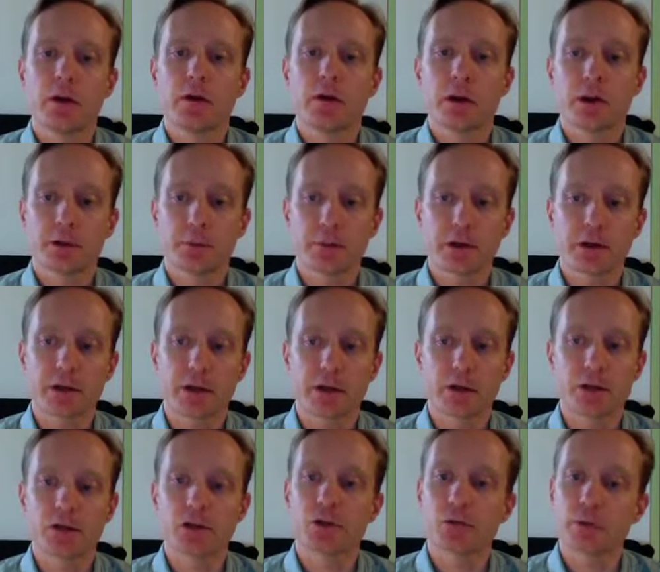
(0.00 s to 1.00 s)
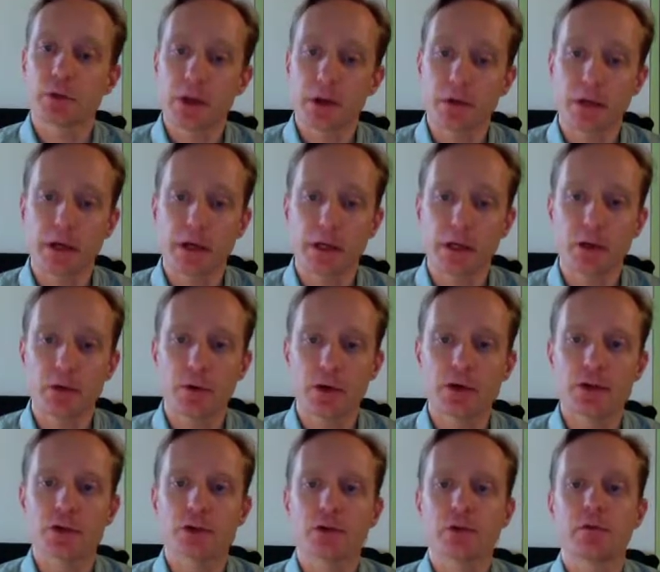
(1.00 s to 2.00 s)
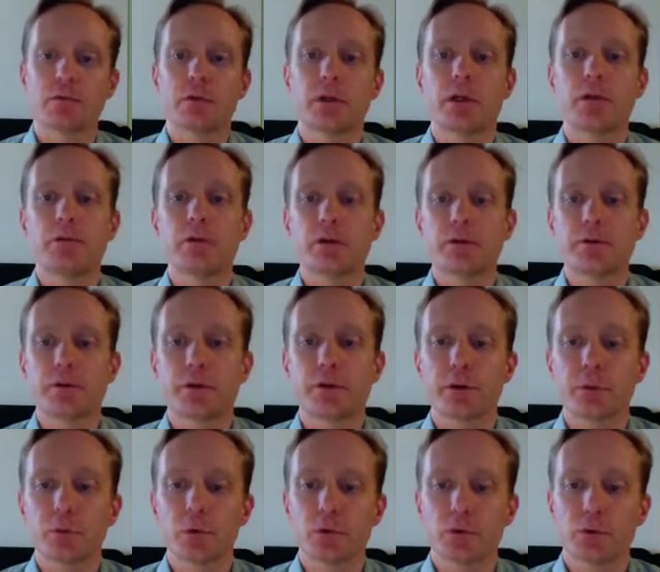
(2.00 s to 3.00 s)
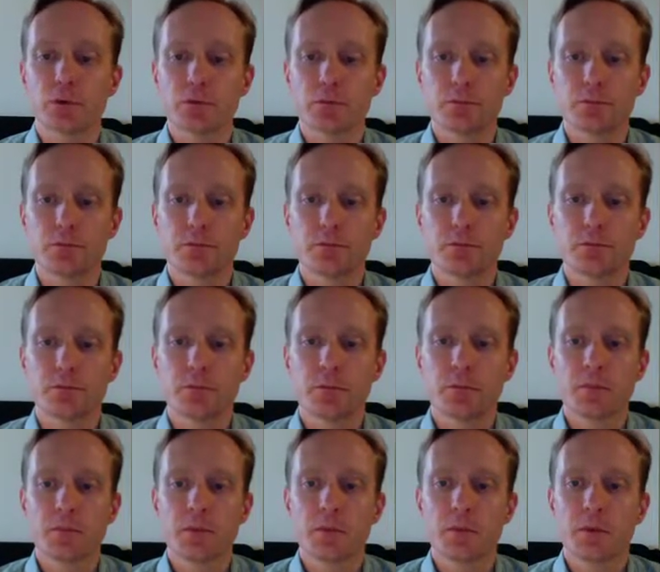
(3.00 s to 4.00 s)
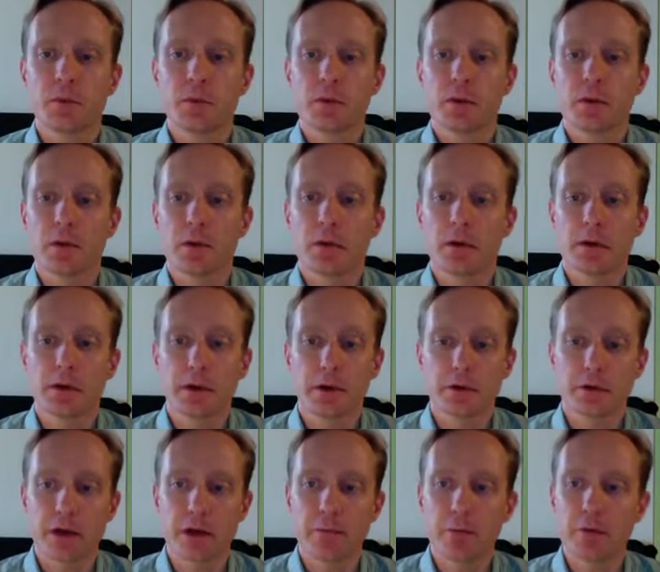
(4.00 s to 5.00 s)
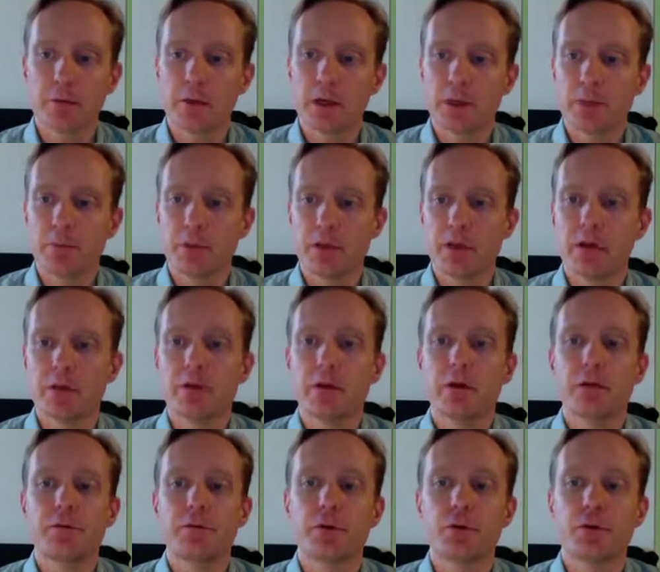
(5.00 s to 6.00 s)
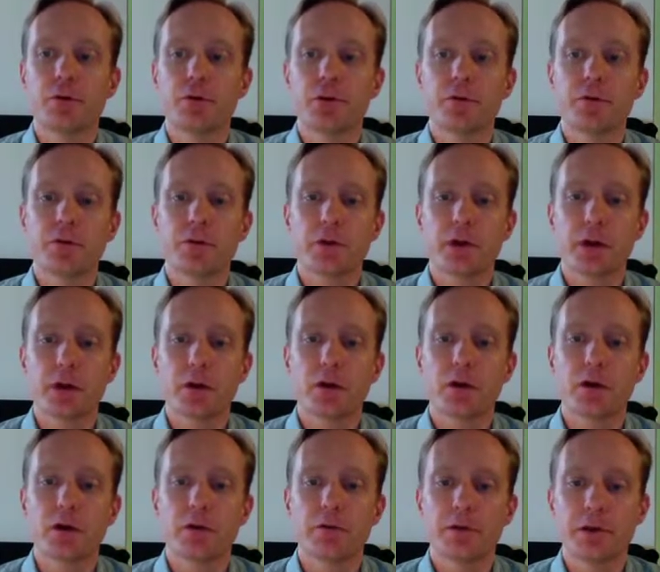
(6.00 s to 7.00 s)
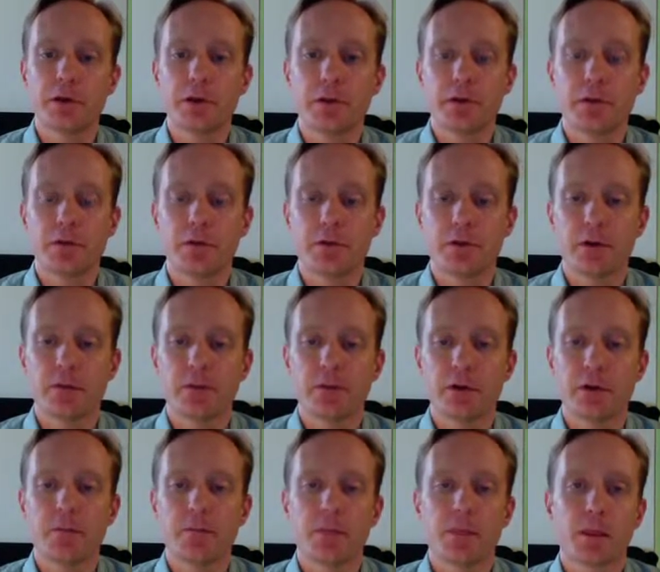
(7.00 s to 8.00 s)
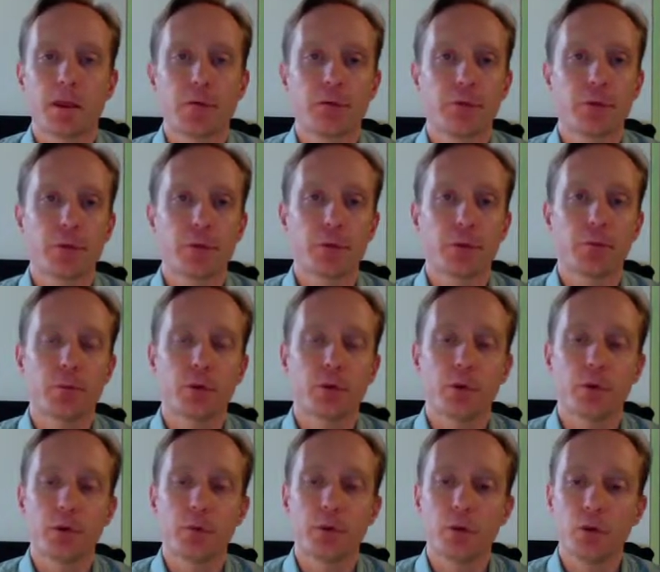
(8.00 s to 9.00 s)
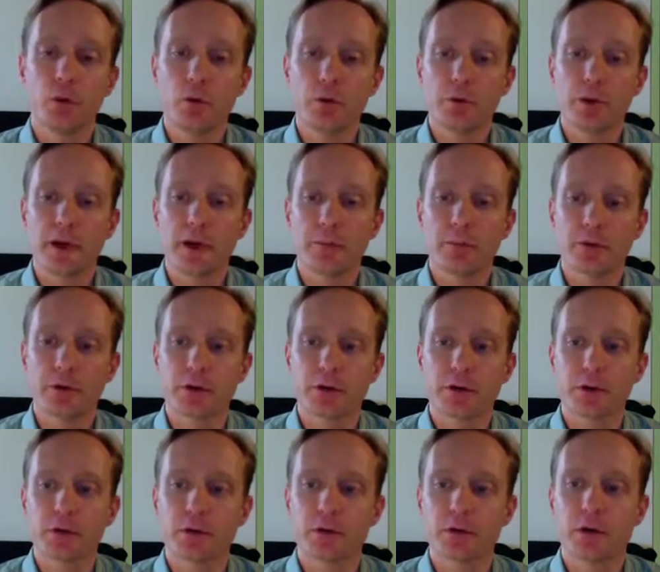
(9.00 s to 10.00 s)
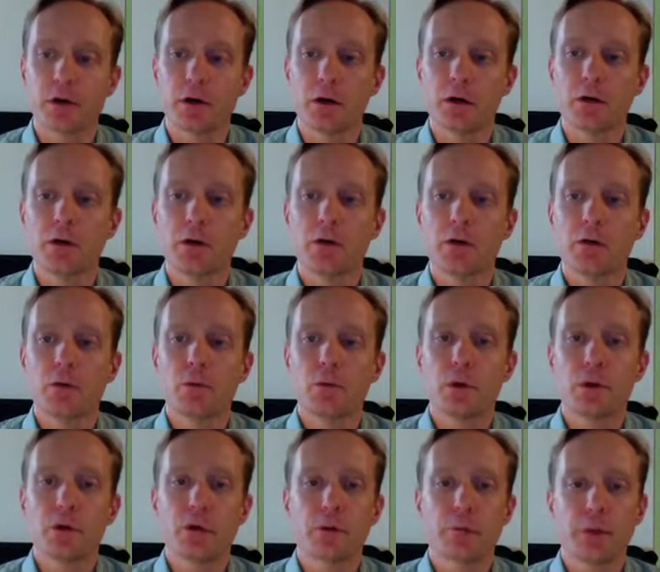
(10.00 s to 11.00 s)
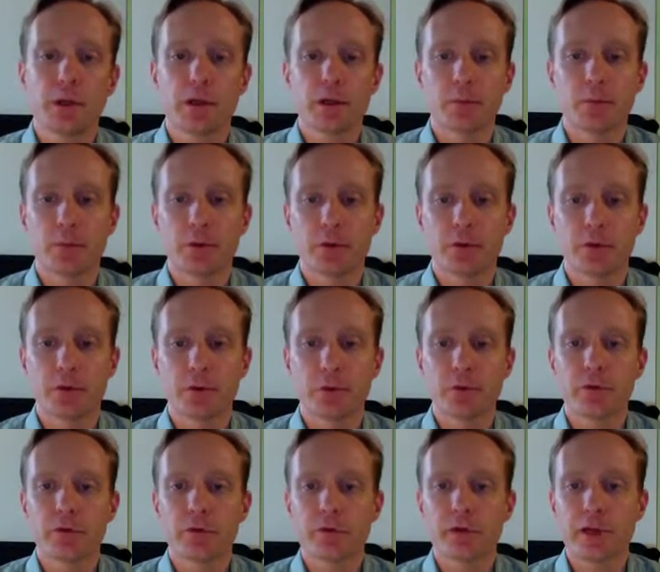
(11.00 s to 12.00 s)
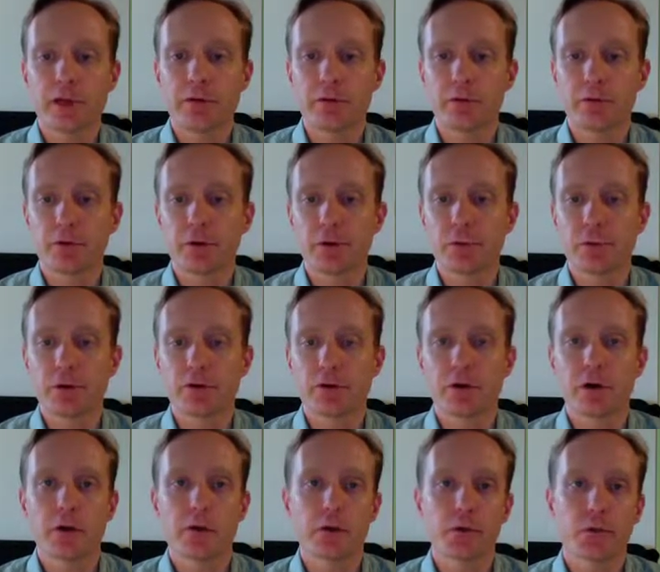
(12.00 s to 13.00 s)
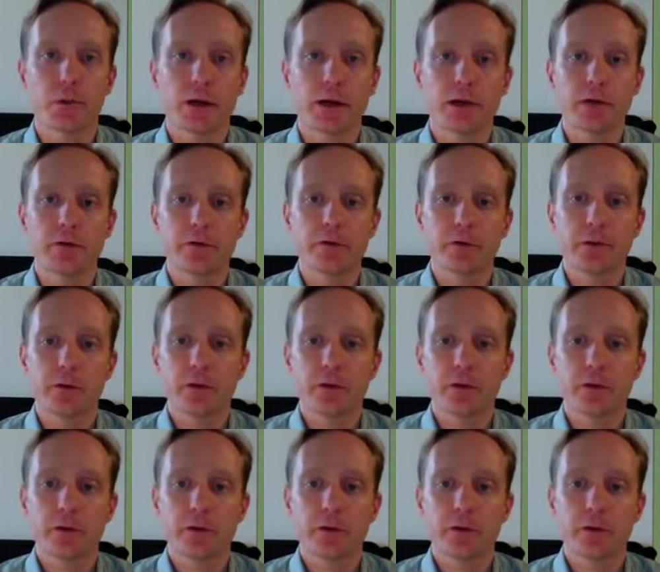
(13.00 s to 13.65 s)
expectations without any question, even if they're moral. An example might be the Fugitive State Law of 1850. If we were to uphold that particular law, well, you'd be complicit with slavery, which otherwise